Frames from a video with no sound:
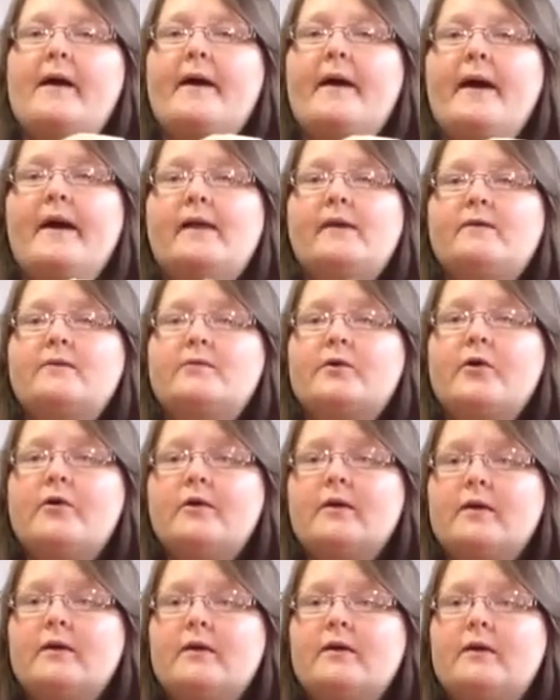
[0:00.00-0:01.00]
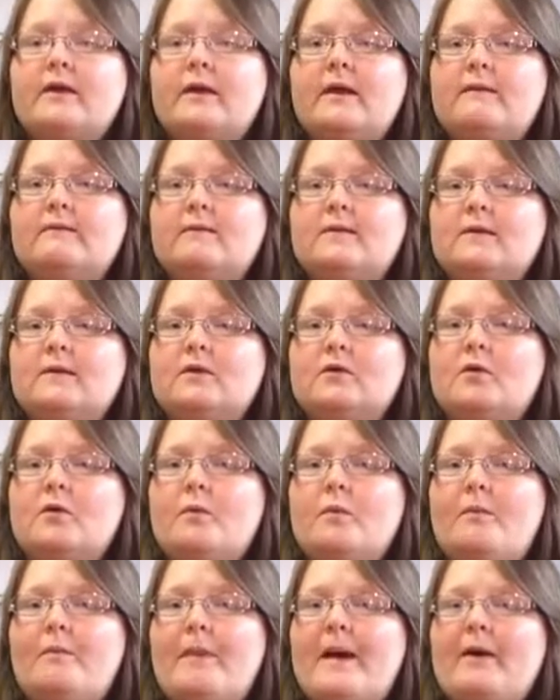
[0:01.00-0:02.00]
And it's going to give a
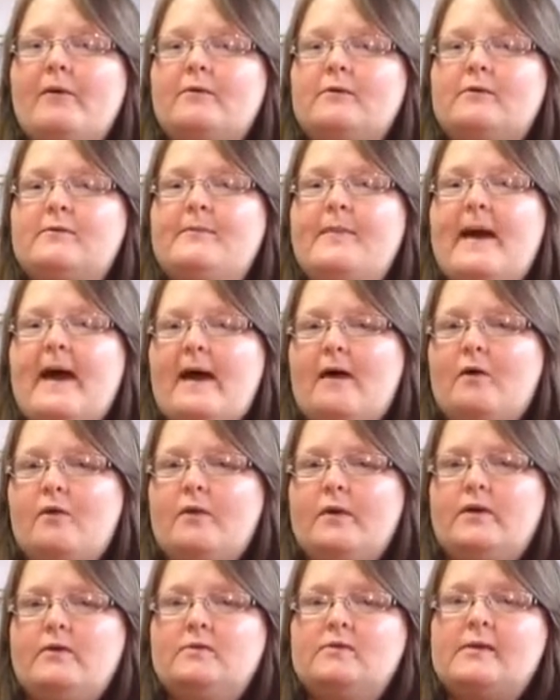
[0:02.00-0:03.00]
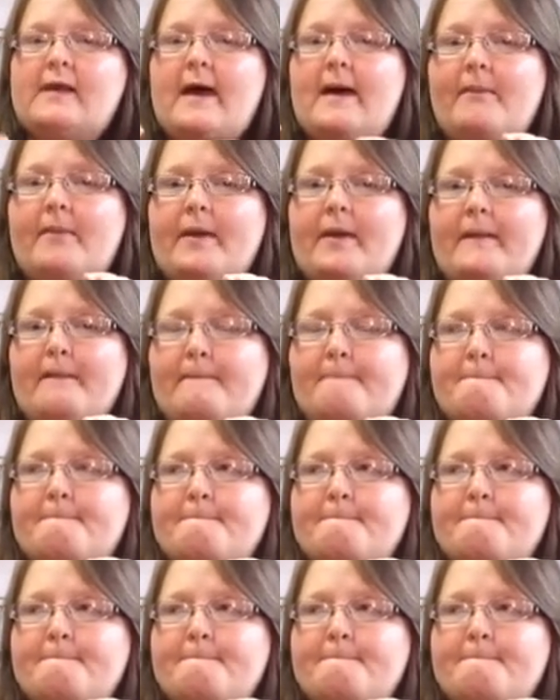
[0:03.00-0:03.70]
little bounce back when you slap it.